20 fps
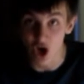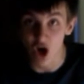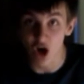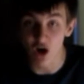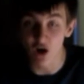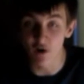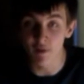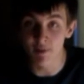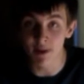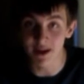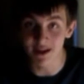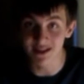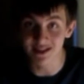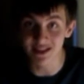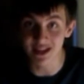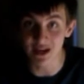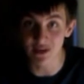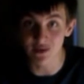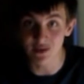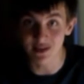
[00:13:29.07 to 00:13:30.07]
of my
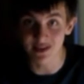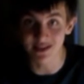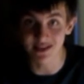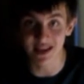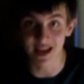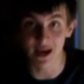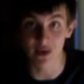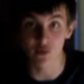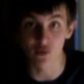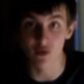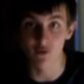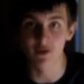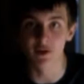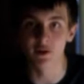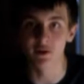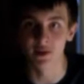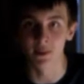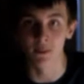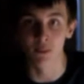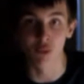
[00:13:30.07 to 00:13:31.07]
Series 10
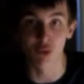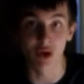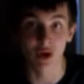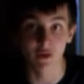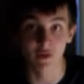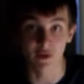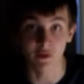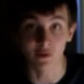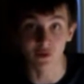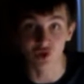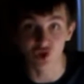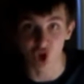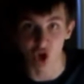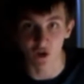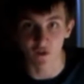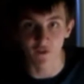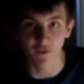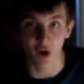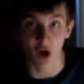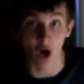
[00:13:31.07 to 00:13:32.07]
reviews and previews
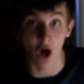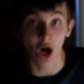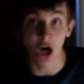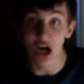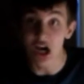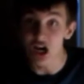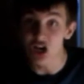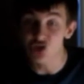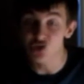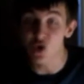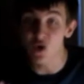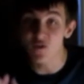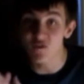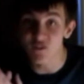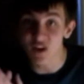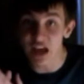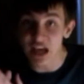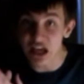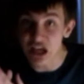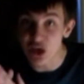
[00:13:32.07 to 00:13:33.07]
so far. So I
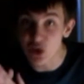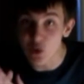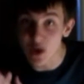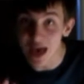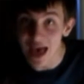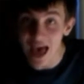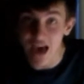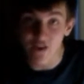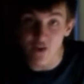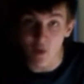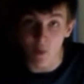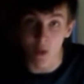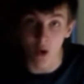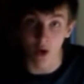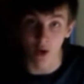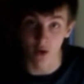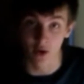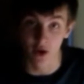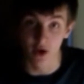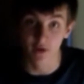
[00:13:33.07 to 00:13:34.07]
thank you
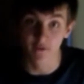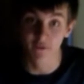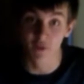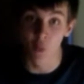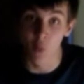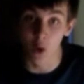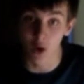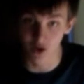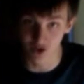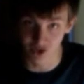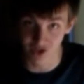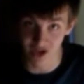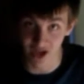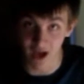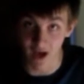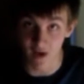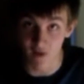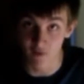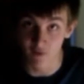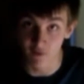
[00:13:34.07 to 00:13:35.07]
everyone for watching
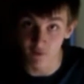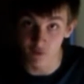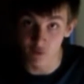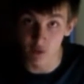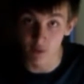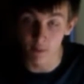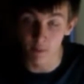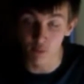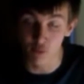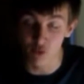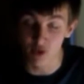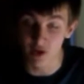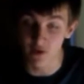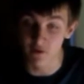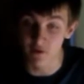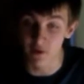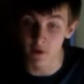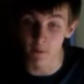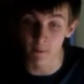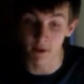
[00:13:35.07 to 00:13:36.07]
that
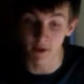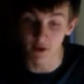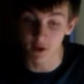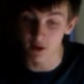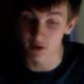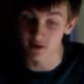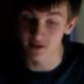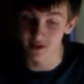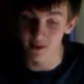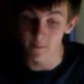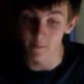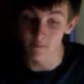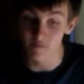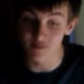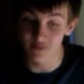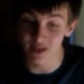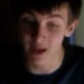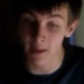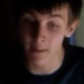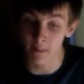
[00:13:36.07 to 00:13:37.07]
preview, because
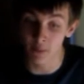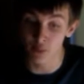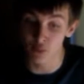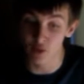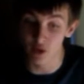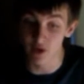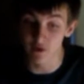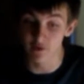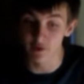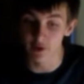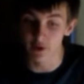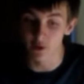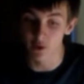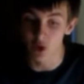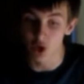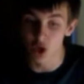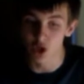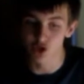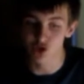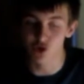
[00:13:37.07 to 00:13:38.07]
that preview
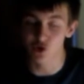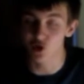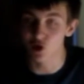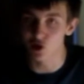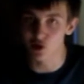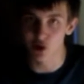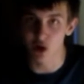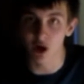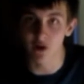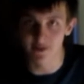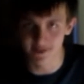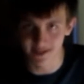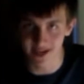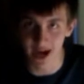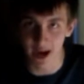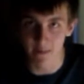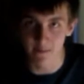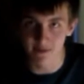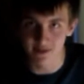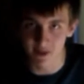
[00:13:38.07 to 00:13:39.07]
took a lot of
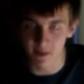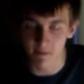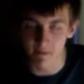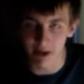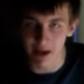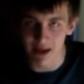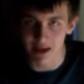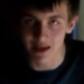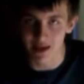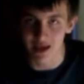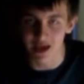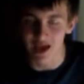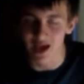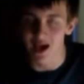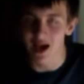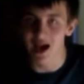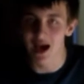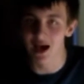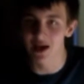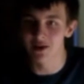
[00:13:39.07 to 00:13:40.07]
time to make,
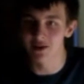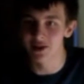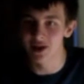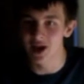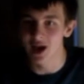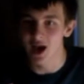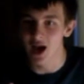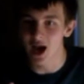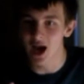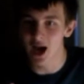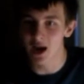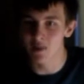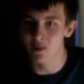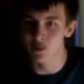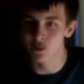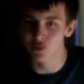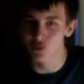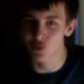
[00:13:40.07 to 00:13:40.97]
and I was